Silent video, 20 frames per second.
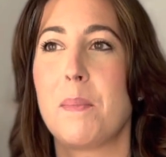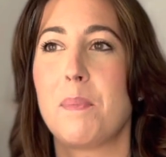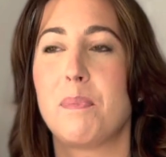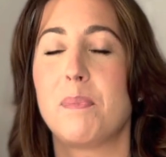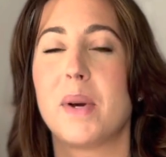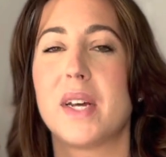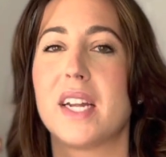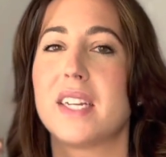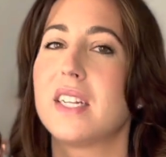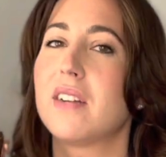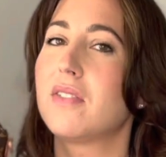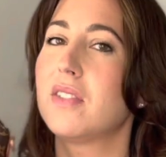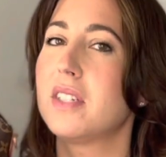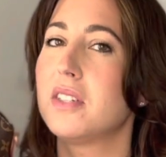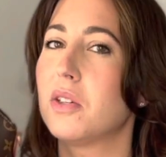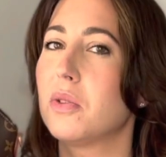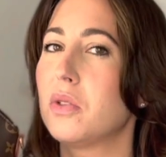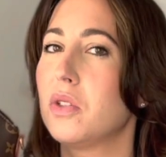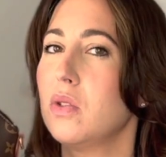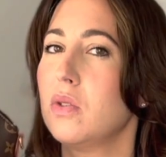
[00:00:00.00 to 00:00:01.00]
But I definitely
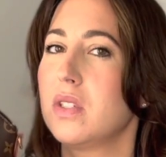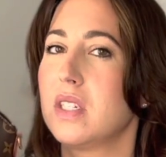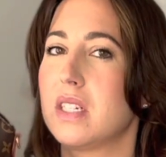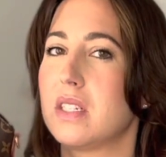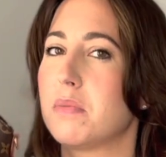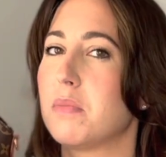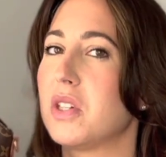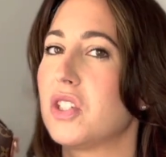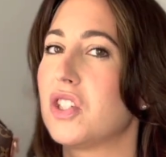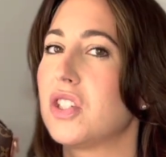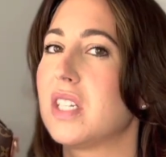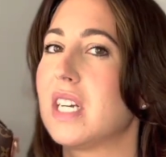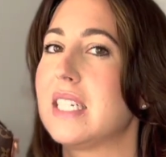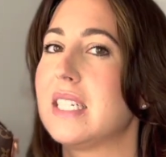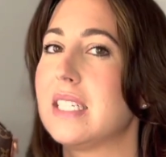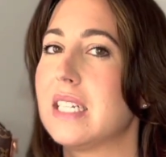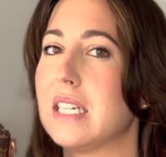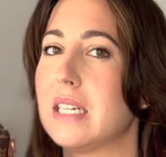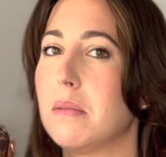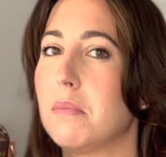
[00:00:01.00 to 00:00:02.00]
don't use it as much as I
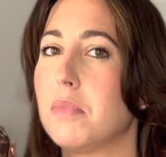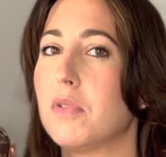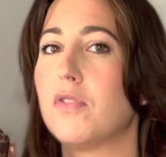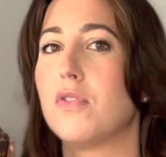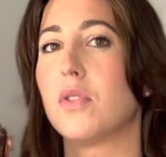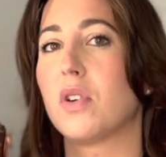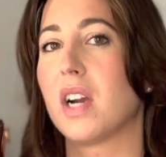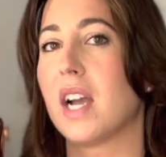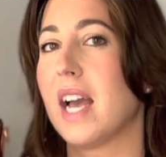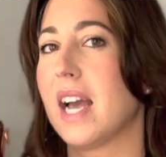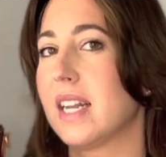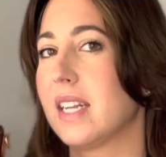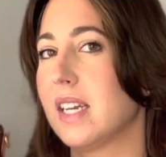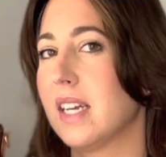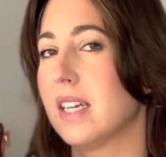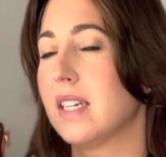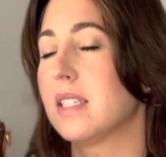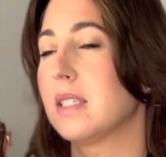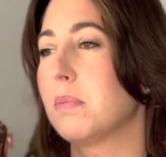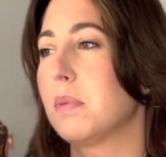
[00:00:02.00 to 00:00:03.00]
did before I had
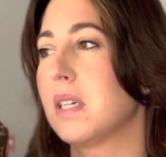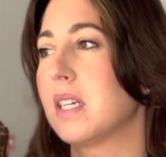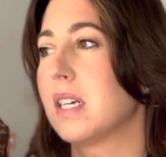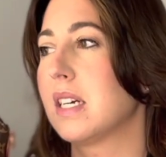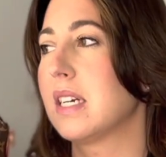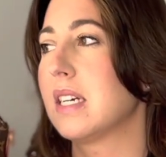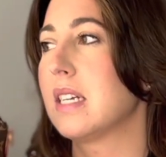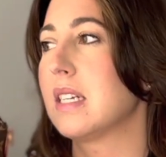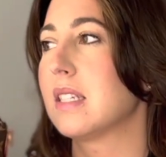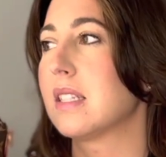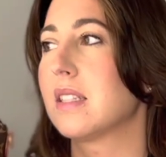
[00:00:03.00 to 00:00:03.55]
kids because